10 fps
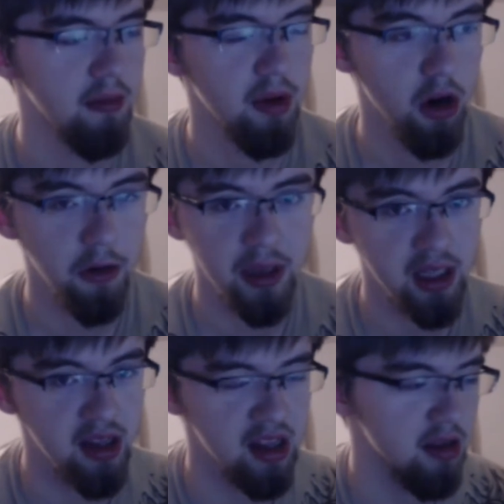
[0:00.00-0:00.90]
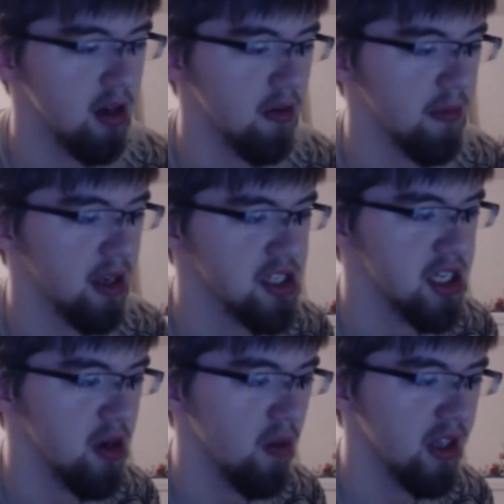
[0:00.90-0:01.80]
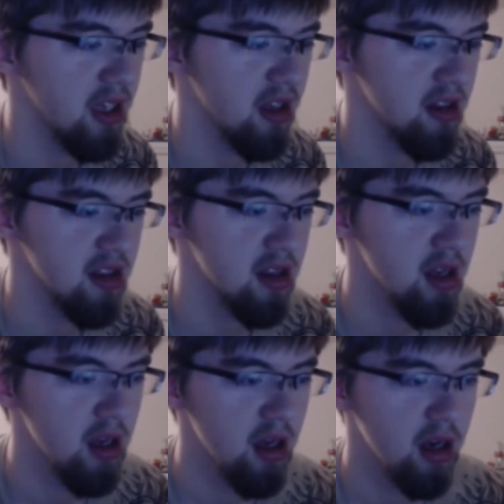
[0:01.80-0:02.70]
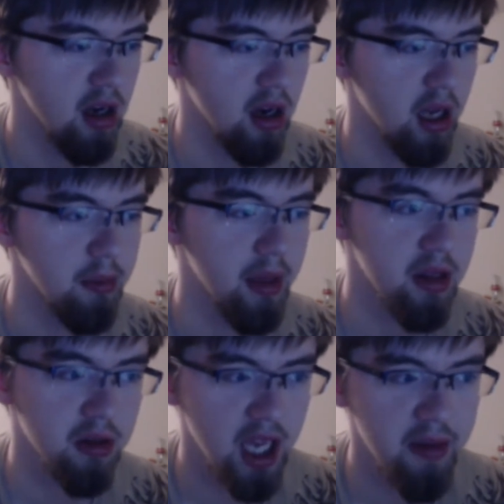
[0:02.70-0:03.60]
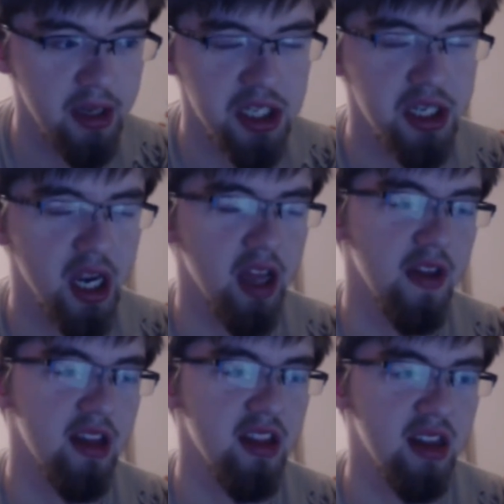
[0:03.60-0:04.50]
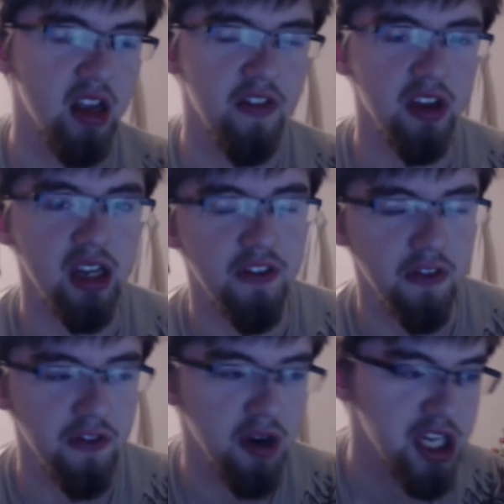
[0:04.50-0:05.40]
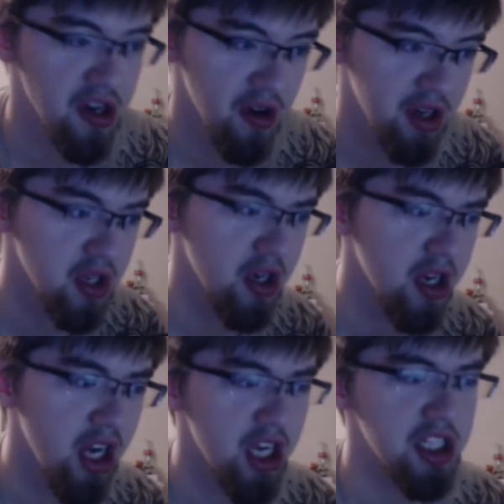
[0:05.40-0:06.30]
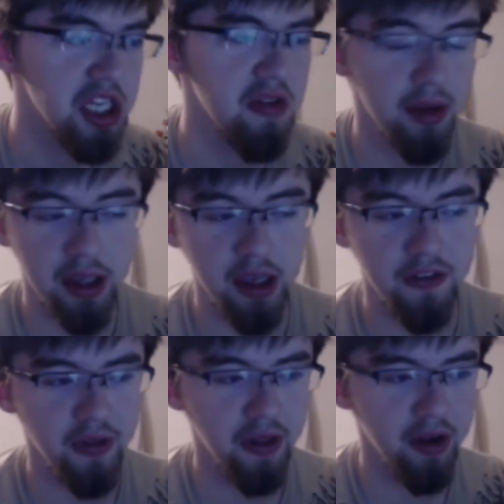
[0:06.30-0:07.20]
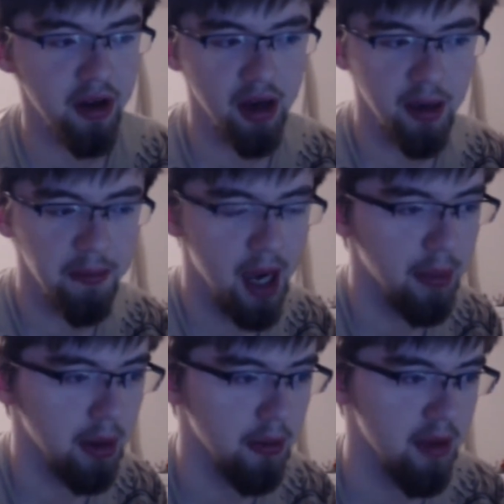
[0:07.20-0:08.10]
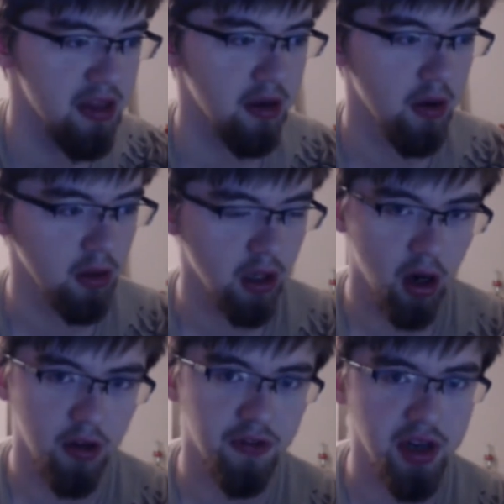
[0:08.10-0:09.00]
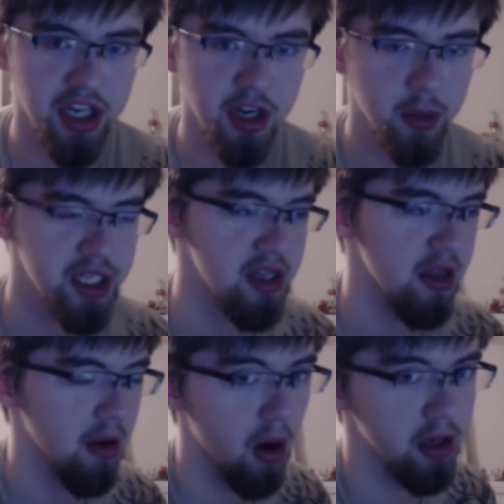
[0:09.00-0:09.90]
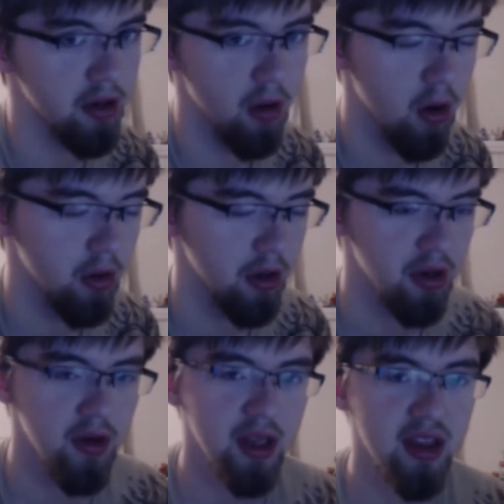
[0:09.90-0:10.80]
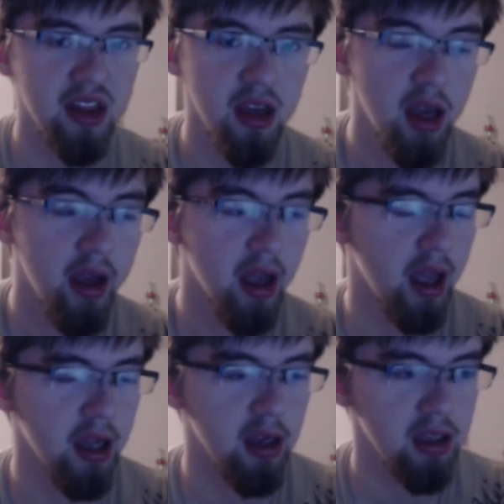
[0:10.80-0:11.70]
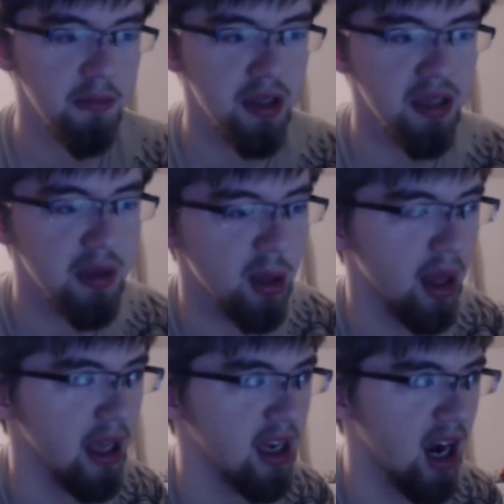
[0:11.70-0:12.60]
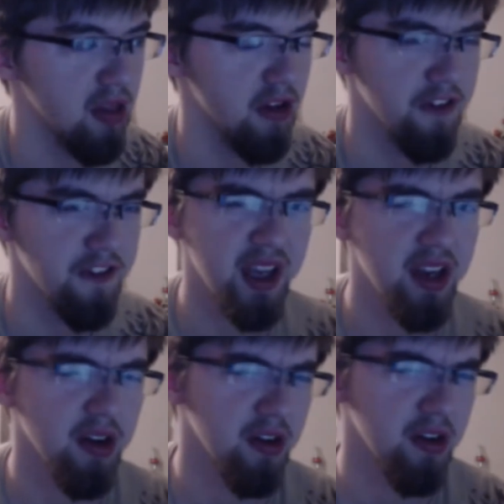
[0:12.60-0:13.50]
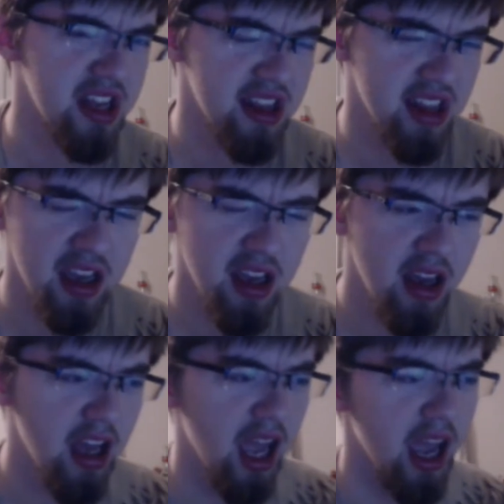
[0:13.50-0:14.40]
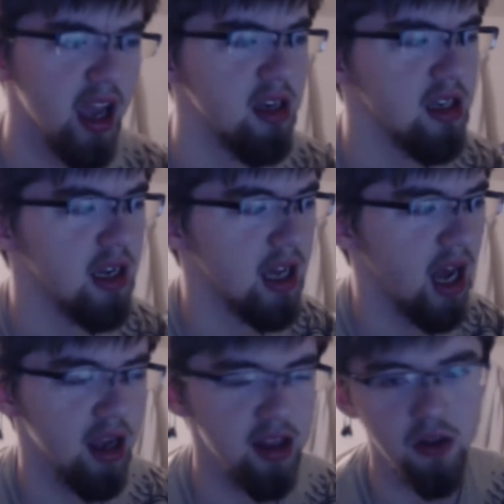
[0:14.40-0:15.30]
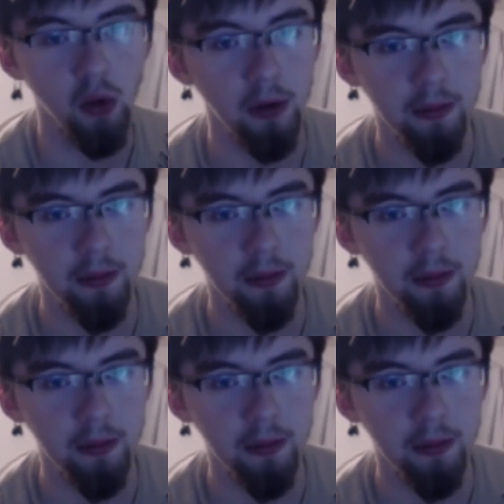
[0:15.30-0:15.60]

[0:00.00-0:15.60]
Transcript: Her being Dizzy, you know, because she only does elemental damage, and that's the stuff you need for Frontier Hunter. She's really good for the popular method called Guard Frontier, which is you guard all your units, and you BB like either Fina or Dizzy, and you get a high score